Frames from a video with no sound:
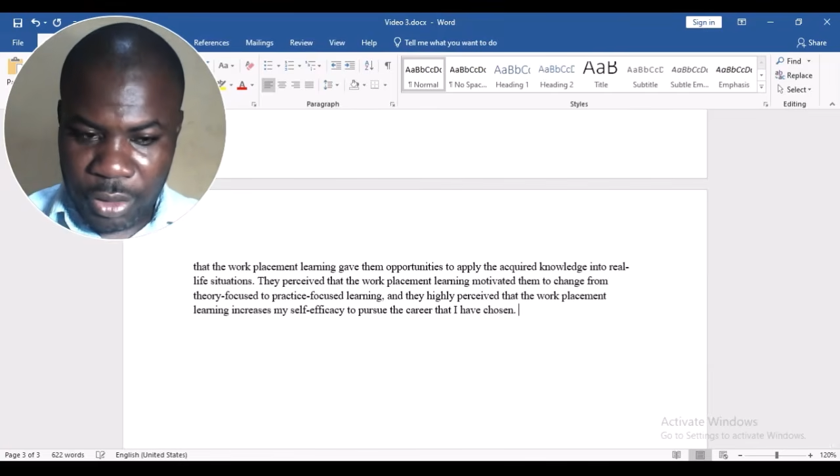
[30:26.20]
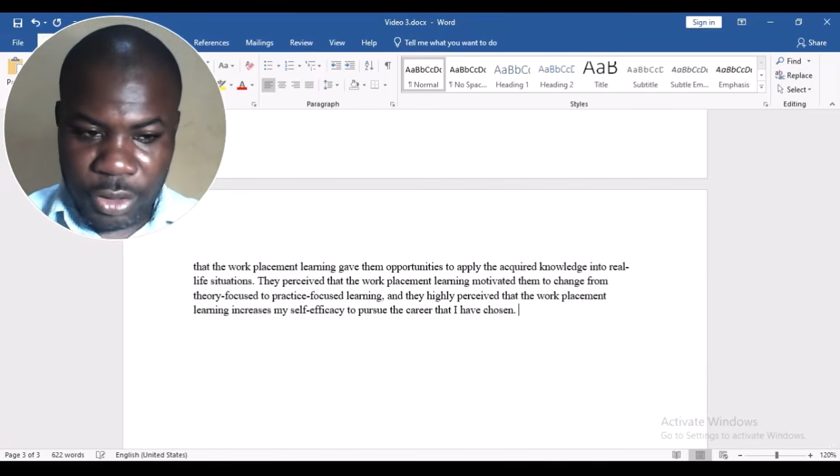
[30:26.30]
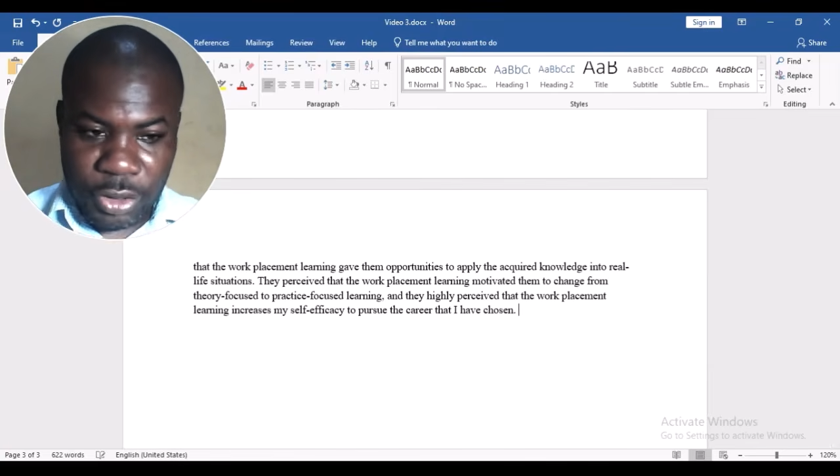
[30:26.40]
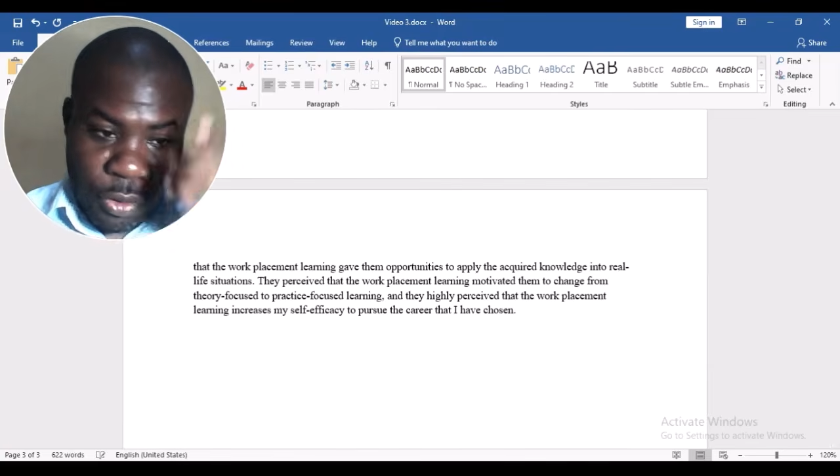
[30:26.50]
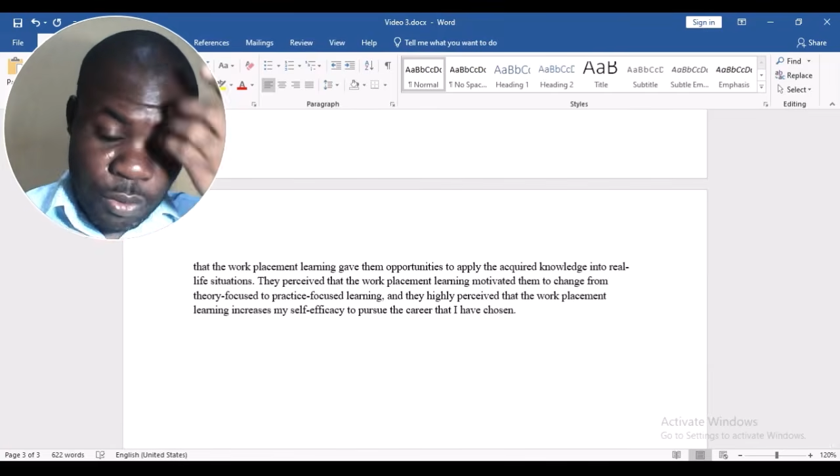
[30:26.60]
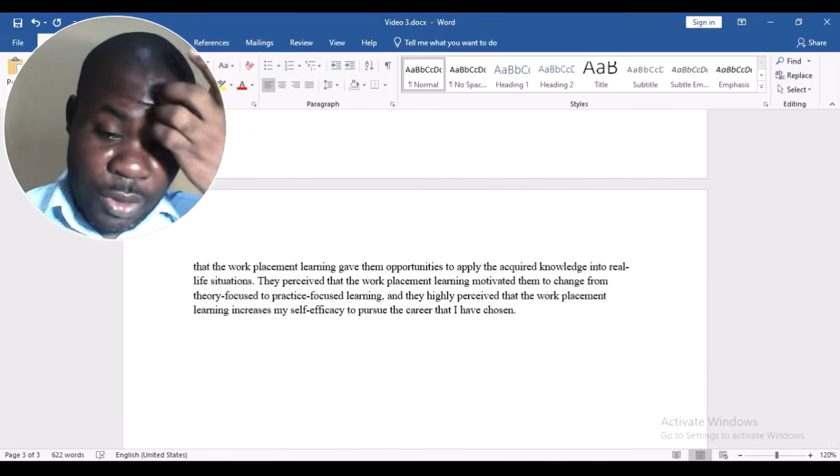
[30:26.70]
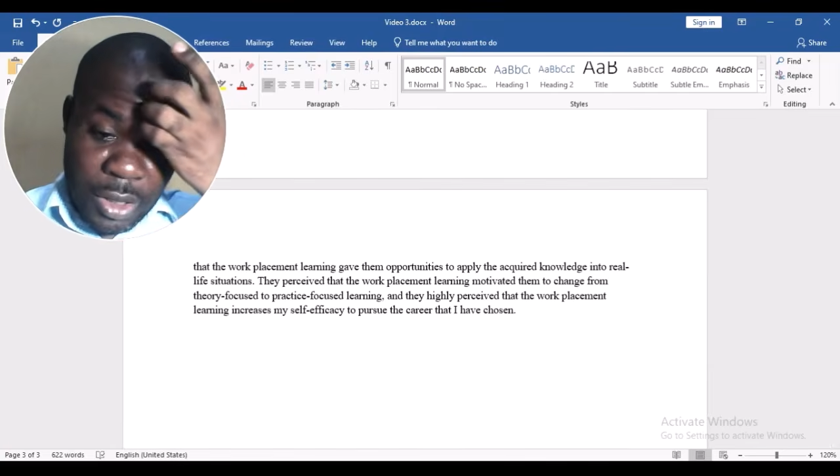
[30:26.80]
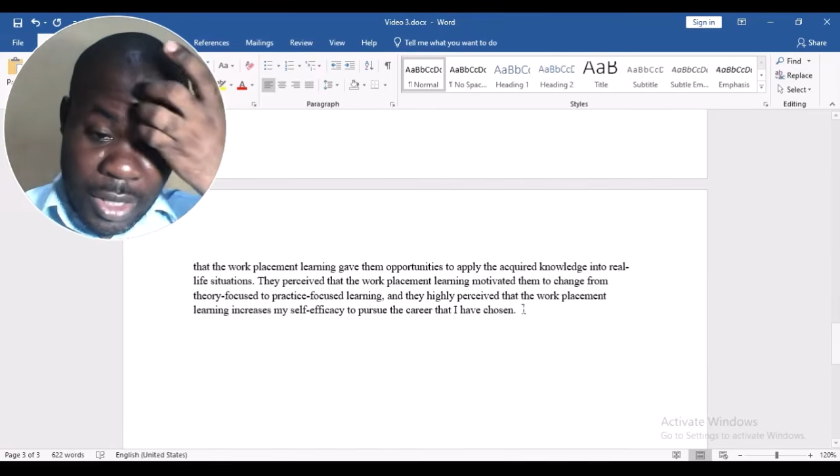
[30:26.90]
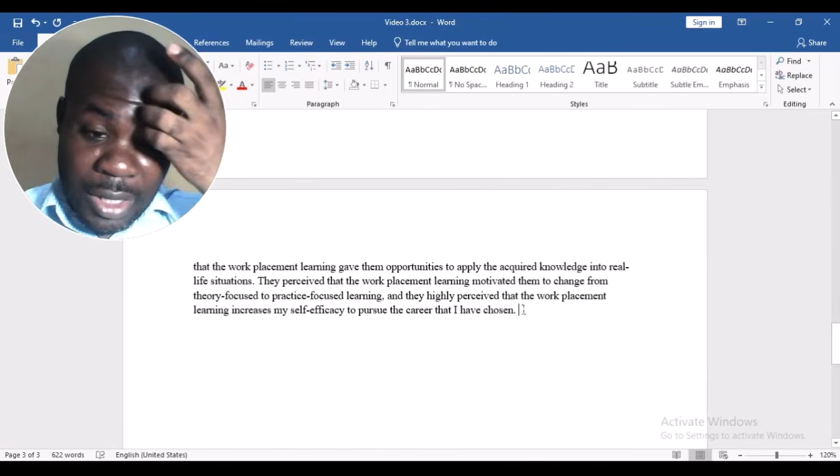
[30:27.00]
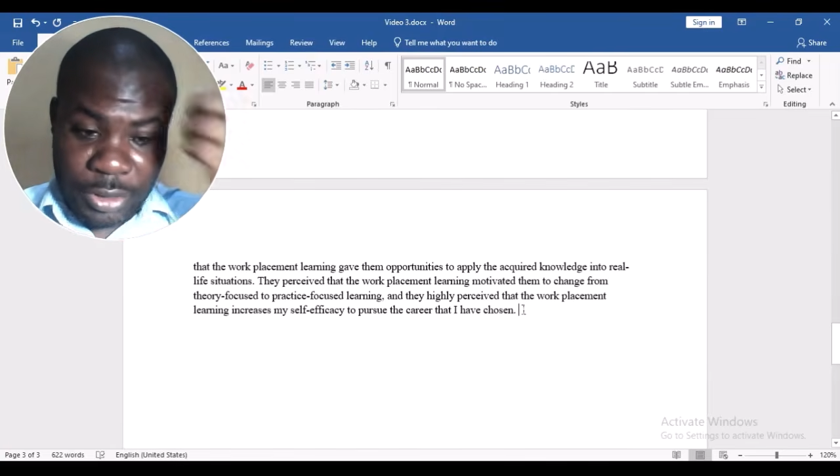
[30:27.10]
So,
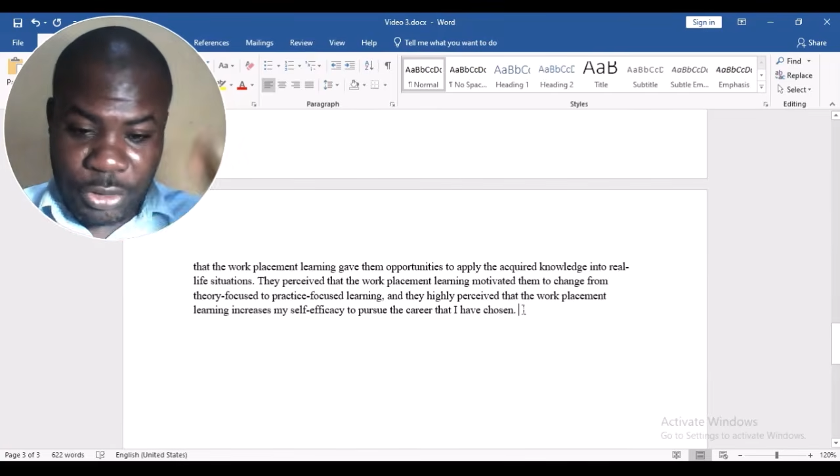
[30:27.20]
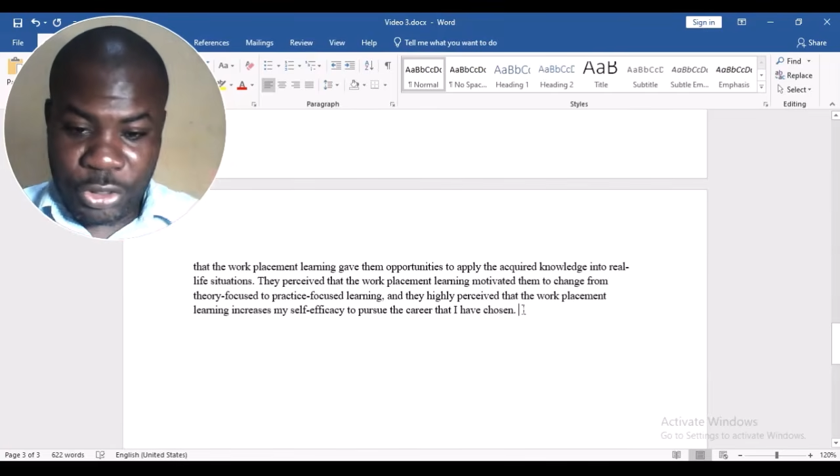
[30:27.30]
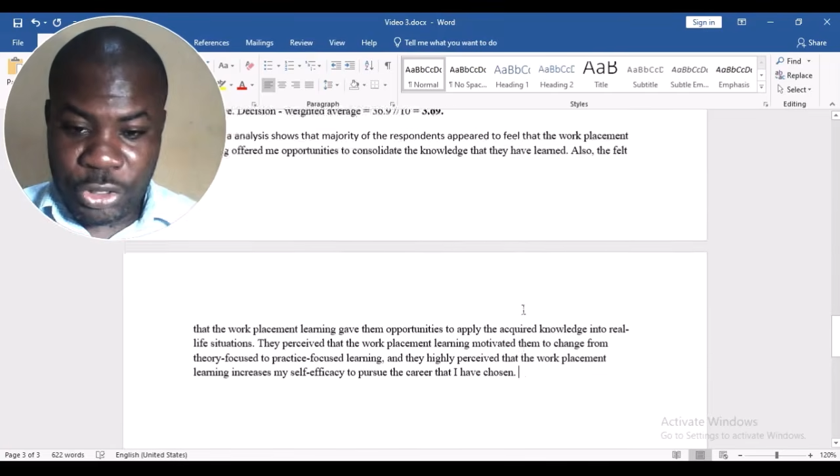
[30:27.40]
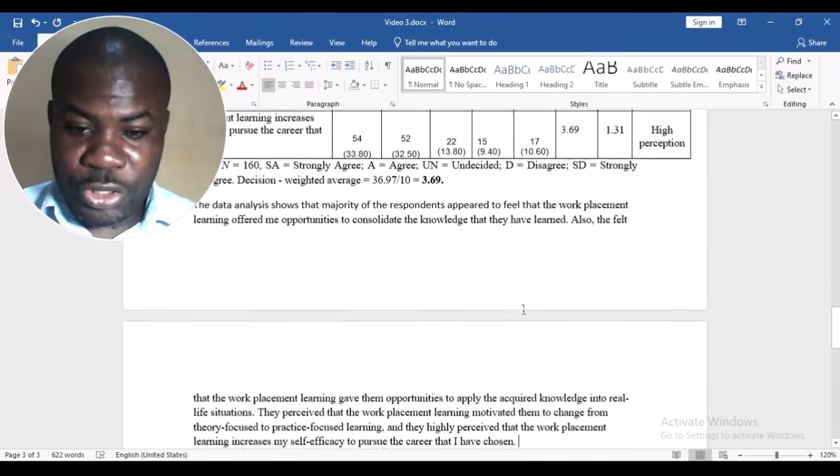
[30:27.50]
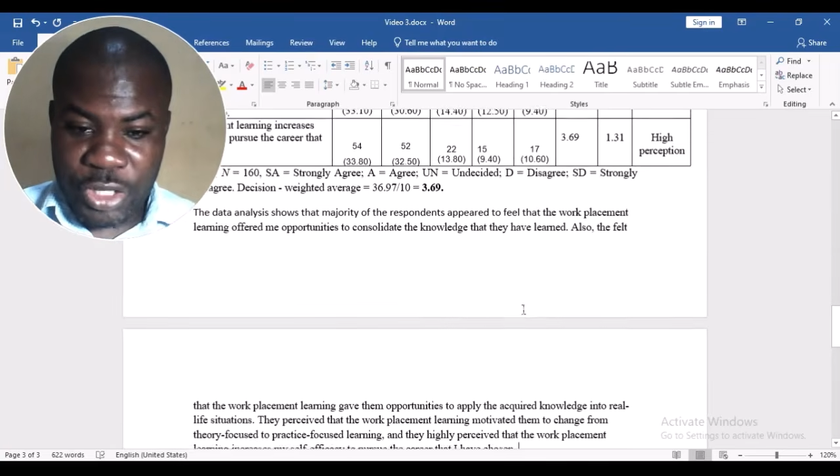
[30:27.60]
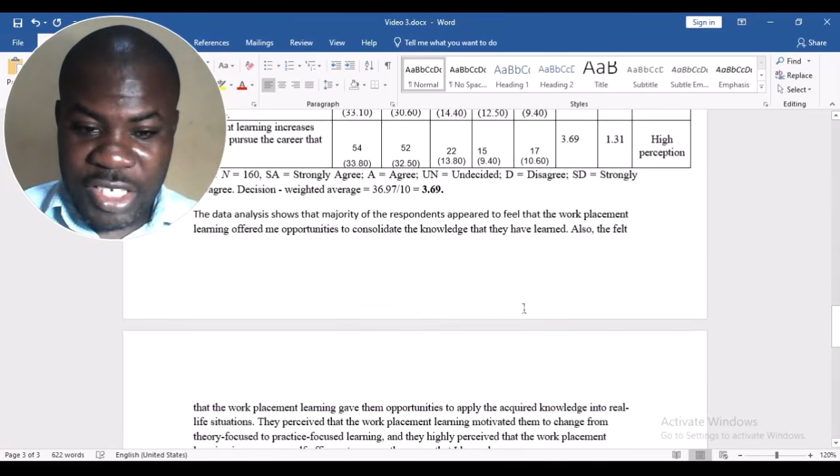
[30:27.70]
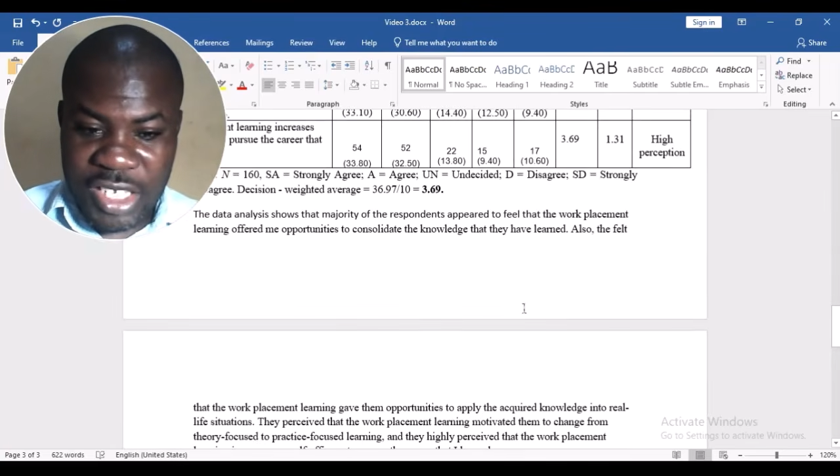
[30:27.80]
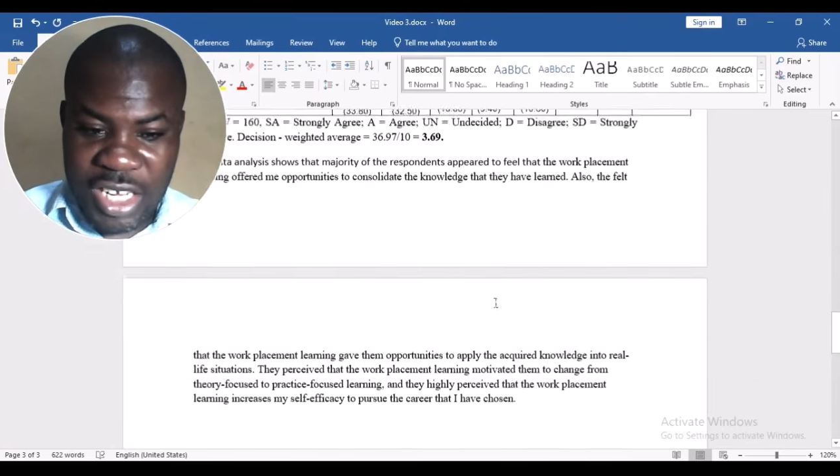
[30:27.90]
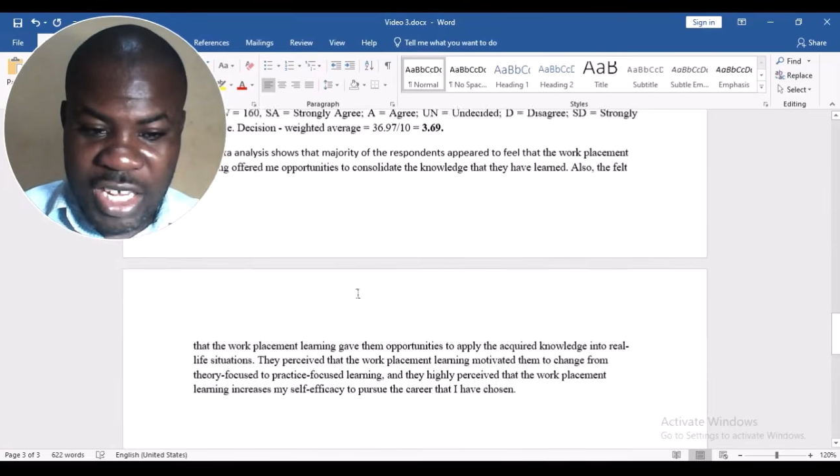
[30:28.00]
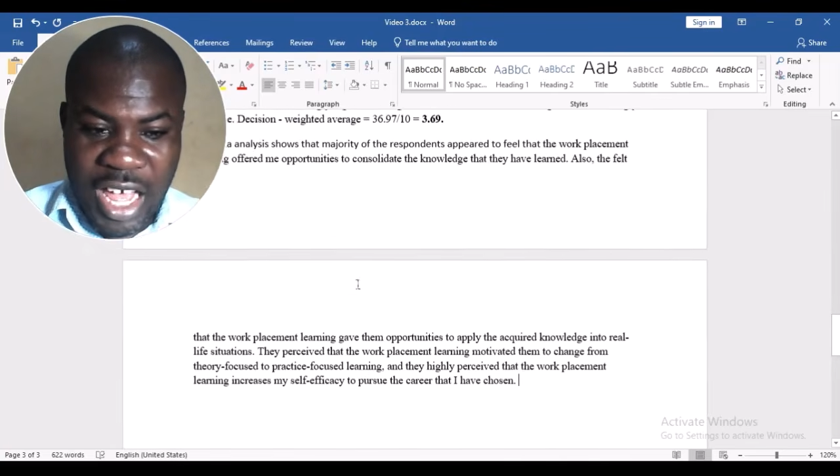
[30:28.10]
so you can
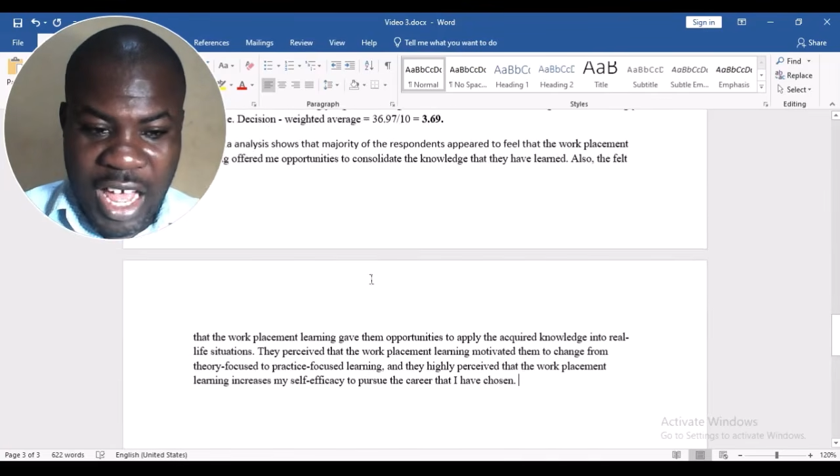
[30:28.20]
see I